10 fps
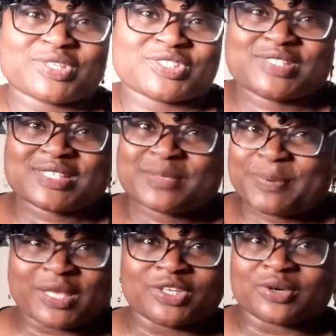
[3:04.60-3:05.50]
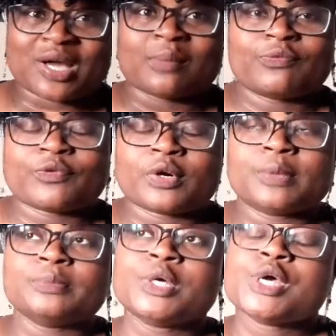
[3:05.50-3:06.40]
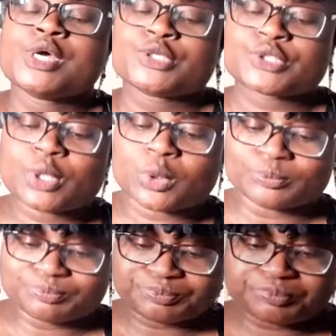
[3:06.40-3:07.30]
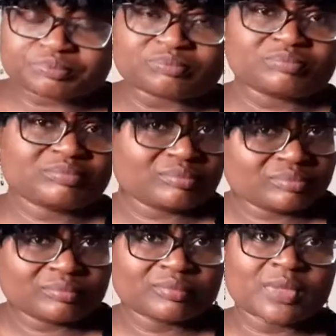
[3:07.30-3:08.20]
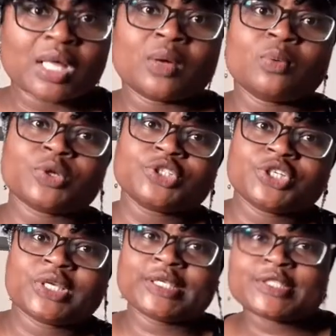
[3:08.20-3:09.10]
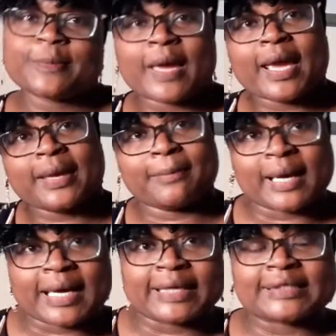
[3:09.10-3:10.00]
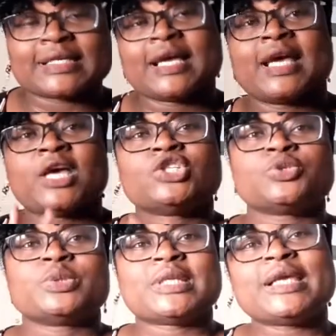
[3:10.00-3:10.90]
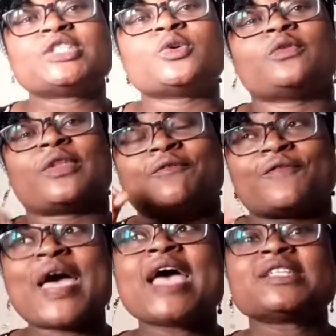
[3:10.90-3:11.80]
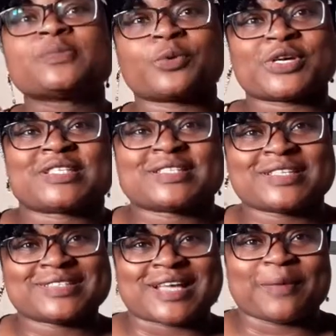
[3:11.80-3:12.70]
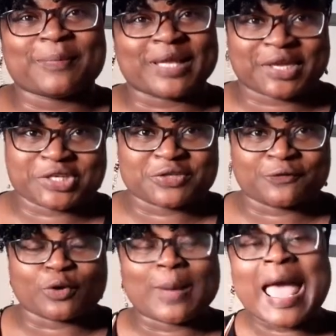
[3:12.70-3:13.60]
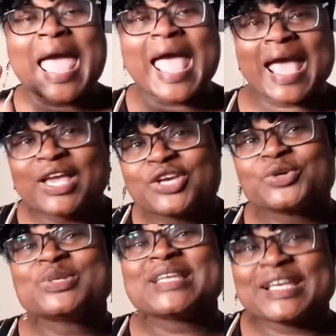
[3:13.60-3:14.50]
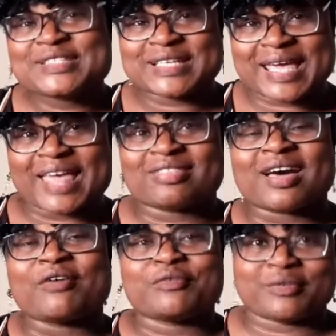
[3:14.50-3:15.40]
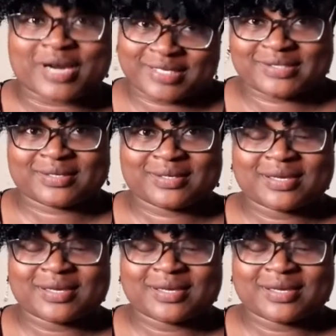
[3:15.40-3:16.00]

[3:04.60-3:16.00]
discipline you come from. So what do you need to bear in mind? The first process is the application form, and you need to get that right.